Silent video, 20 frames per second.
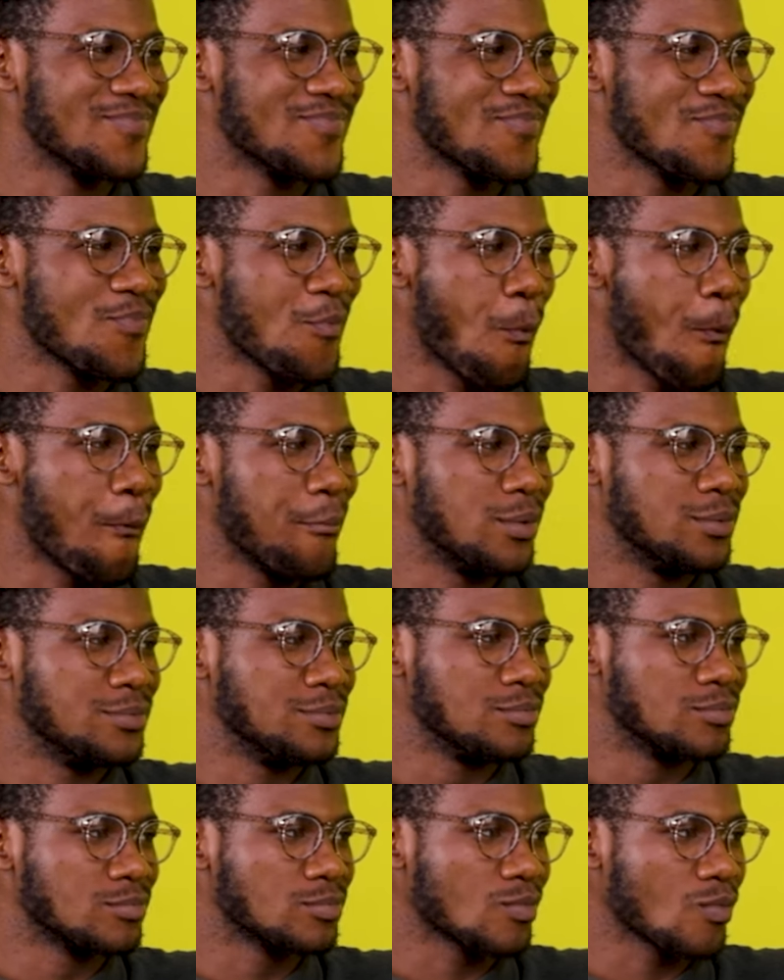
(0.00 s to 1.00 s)
My dad was like,
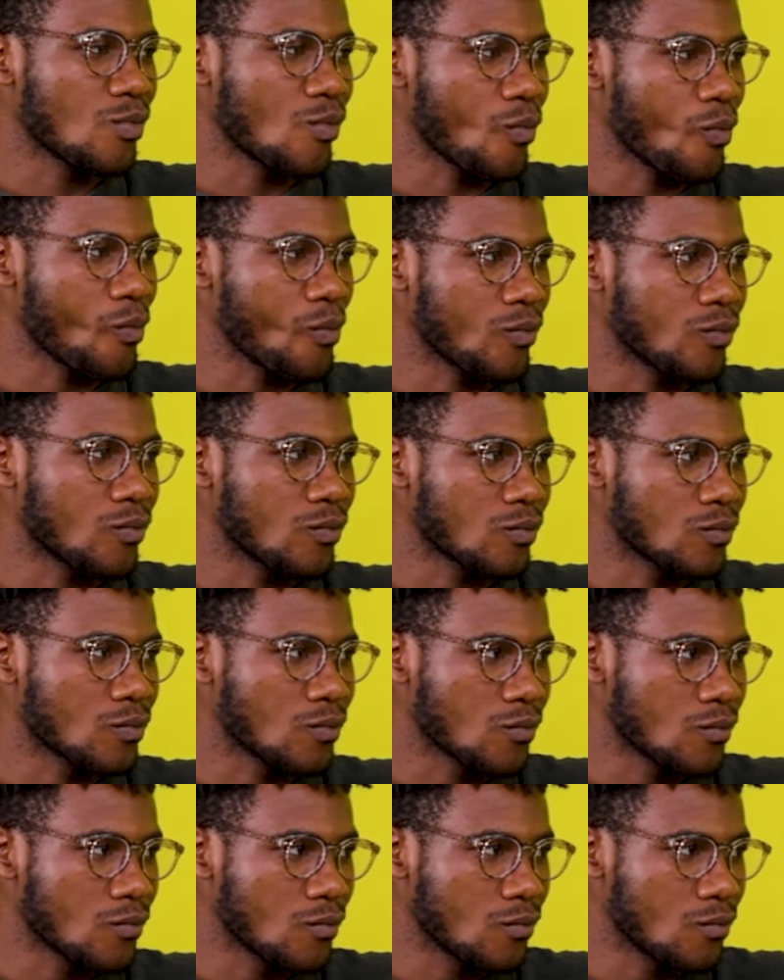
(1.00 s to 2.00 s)
he was supposed to come to school to
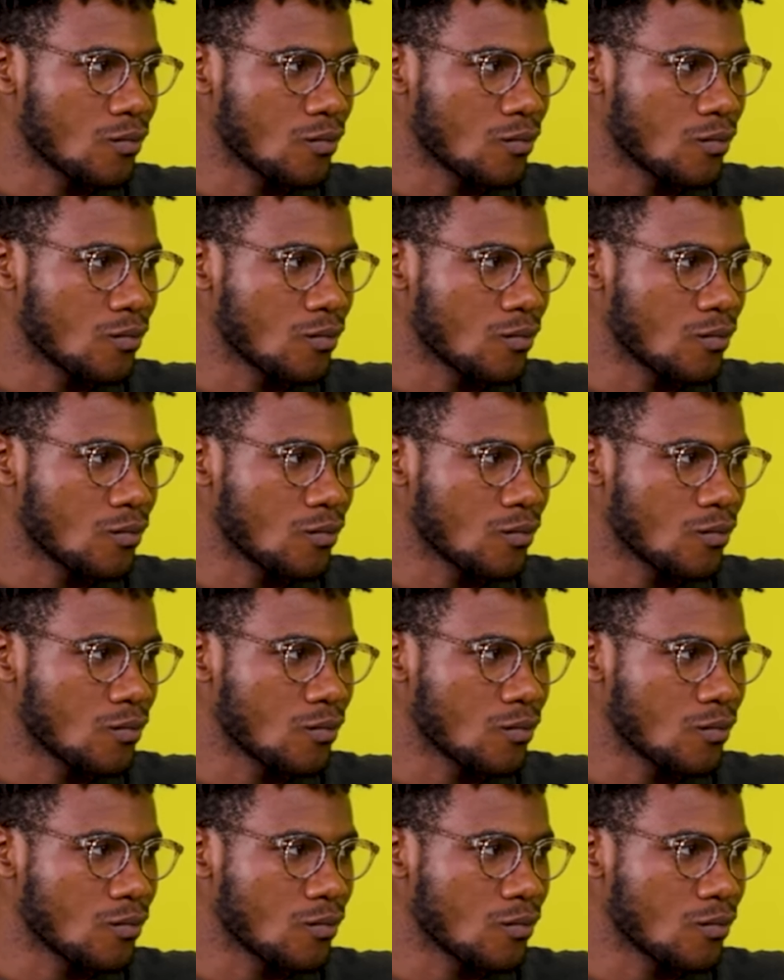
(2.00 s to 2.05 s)
see